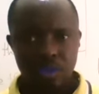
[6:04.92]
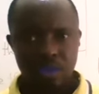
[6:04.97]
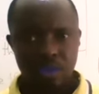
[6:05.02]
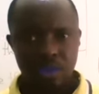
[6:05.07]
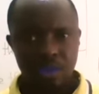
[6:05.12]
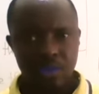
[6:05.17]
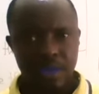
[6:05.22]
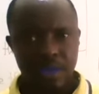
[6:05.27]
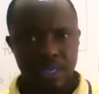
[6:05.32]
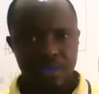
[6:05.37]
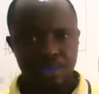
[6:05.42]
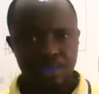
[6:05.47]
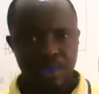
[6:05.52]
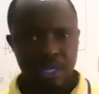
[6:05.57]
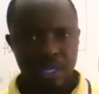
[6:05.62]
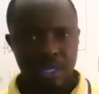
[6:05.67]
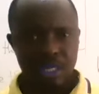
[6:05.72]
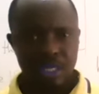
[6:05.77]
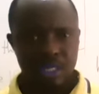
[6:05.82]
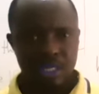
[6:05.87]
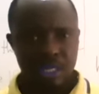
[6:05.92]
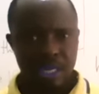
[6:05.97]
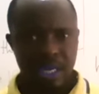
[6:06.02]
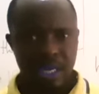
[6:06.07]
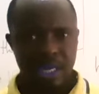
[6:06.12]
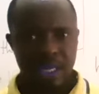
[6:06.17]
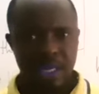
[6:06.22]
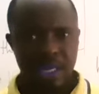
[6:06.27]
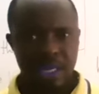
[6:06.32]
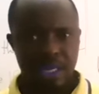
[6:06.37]
All right, please.
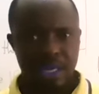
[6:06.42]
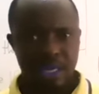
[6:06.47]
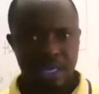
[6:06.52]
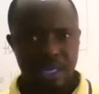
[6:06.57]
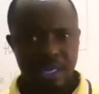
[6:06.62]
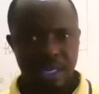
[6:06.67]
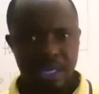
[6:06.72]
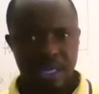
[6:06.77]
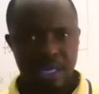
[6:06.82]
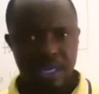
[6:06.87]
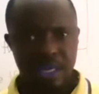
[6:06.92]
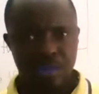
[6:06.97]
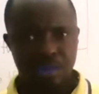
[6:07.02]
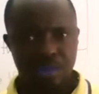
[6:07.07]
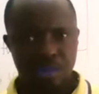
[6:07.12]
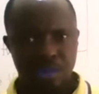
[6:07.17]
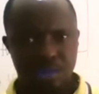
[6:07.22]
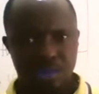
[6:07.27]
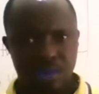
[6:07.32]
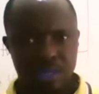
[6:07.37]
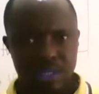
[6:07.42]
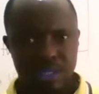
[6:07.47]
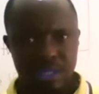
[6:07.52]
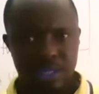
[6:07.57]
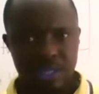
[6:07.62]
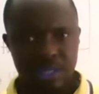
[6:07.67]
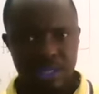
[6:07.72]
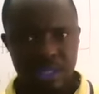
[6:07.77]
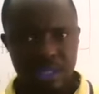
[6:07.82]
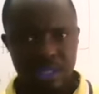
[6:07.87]
Any more
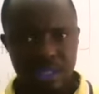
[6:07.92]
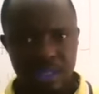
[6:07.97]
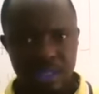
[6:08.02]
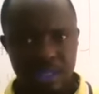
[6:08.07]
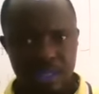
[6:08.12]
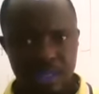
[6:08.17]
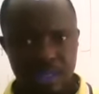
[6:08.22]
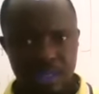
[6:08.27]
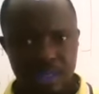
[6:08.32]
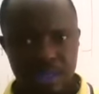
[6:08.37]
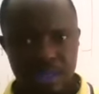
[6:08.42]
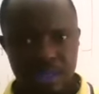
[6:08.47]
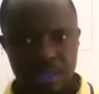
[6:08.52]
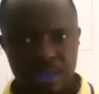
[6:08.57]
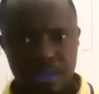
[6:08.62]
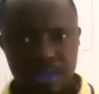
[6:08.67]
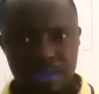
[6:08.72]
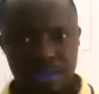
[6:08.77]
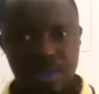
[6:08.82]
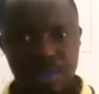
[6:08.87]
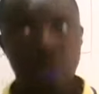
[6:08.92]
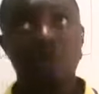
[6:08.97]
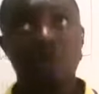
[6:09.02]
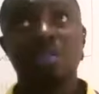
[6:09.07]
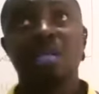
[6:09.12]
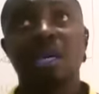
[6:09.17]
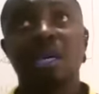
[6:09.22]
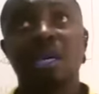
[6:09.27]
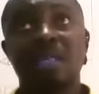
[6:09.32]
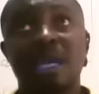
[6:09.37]
questions?
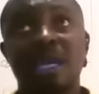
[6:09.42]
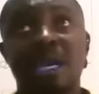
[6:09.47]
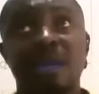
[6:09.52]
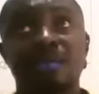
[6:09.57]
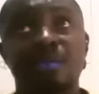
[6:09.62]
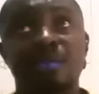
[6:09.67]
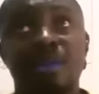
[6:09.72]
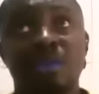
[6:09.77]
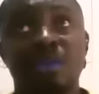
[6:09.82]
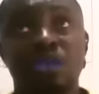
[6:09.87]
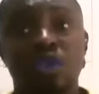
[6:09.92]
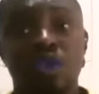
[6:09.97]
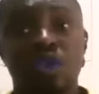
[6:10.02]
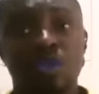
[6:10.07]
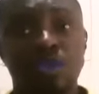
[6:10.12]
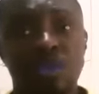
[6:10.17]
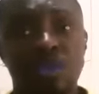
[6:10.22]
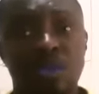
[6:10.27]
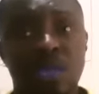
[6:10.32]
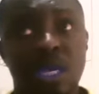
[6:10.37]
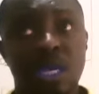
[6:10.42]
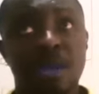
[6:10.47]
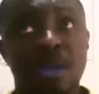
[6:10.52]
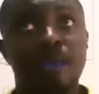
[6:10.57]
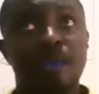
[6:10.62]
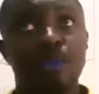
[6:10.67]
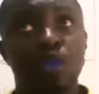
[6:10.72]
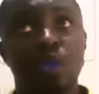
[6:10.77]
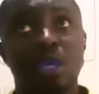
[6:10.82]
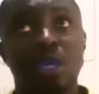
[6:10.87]
Because our time is almost.
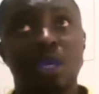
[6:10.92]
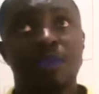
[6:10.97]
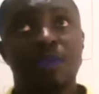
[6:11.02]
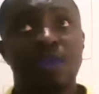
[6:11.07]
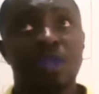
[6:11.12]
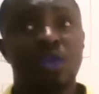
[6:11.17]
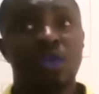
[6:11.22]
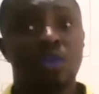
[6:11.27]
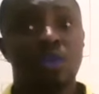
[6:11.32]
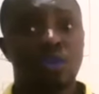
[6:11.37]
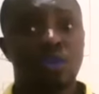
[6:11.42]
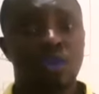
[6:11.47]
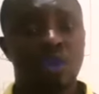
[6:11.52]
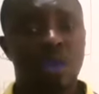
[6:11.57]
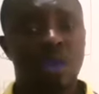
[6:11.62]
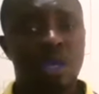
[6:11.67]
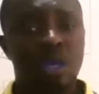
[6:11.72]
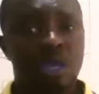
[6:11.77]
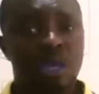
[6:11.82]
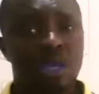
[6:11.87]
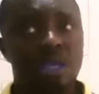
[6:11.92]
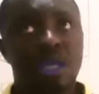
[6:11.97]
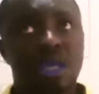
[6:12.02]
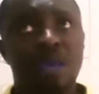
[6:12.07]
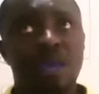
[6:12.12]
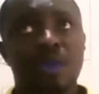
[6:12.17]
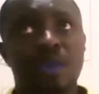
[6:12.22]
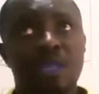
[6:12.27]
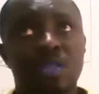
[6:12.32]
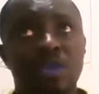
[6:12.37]
I'm giving you
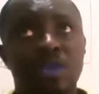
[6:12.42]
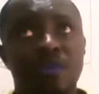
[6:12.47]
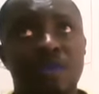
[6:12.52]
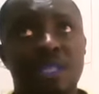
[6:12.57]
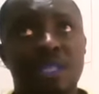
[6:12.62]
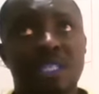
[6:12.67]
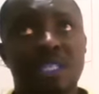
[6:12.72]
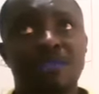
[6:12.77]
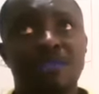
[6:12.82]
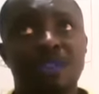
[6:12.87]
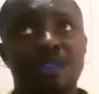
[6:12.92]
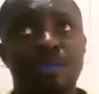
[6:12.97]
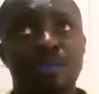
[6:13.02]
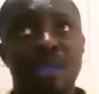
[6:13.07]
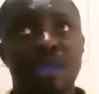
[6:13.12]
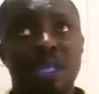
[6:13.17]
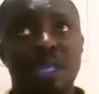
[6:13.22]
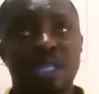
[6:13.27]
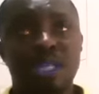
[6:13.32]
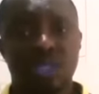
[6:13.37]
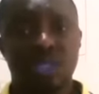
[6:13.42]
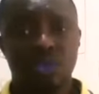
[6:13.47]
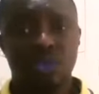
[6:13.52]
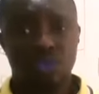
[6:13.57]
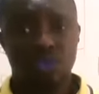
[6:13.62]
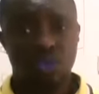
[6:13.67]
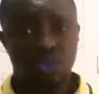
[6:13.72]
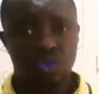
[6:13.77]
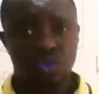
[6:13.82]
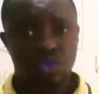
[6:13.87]
the rest of the 7 minutes
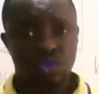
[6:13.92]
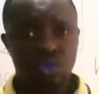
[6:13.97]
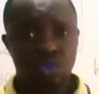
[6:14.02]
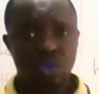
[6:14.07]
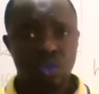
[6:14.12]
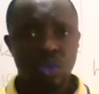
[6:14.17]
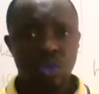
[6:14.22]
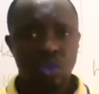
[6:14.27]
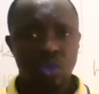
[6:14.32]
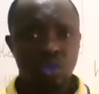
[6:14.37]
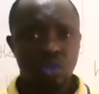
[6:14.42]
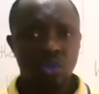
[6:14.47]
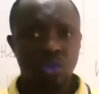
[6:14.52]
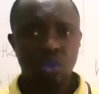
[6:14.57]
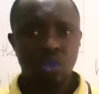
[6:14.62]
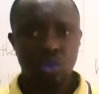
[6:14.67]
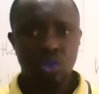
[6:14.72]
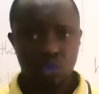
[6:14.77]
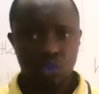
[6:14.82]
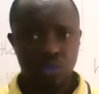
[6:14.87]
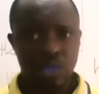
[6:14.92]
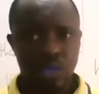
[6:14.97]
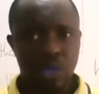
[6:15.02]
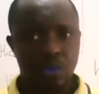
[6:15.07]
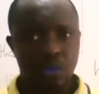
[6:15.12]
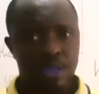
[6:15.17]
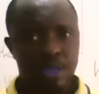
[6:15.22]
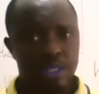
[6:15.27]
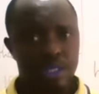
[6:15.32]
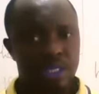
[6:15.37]
to look through
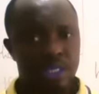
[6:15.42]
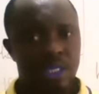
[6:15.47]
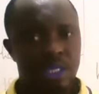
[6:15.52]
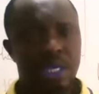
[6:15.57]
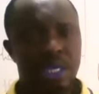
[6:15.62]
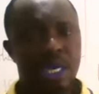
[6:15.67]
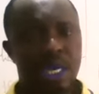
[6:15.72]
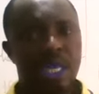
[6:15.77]
the question,